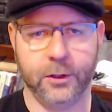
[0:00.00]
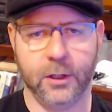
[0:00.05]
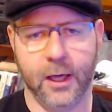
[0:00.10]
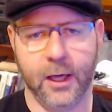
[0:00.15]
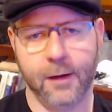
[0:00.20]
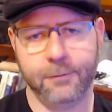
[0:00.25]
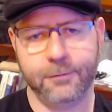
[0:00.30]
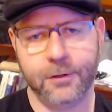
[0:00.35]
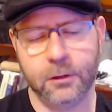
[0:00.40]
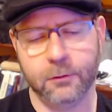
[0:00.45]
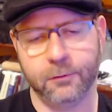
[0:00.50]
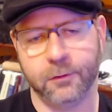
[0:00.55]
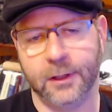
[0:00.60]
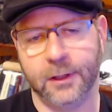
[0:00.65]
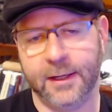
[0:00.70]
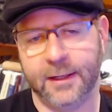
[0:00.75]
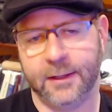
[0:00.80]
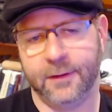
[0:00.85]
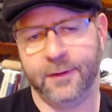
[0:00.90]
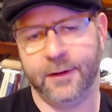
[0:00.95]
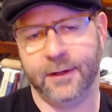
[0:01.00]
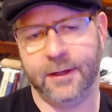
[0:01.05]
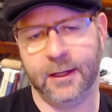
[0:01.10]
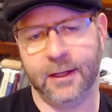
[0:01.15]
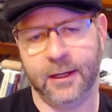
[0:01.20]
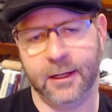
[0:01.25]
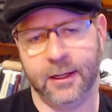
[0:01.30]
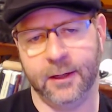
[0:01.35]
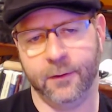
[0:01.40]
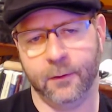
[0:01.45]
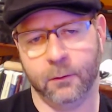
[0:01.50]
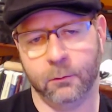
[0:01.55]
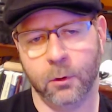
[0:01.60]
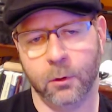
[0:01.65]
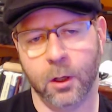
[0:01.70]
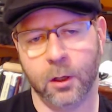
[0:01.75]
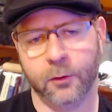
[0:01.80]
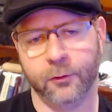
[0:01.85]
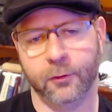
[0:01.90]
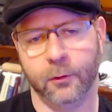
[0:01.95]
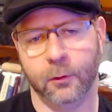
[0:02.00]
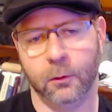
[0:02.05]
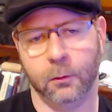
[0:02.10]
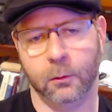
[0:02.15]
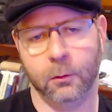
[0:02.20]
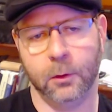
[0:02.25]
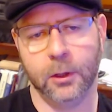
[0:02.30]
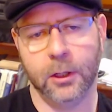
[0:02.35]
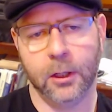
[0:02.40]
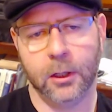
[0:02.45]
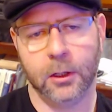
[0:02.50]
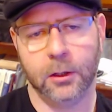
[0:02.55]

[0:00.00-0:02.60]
after you've landed the data in the raw zone,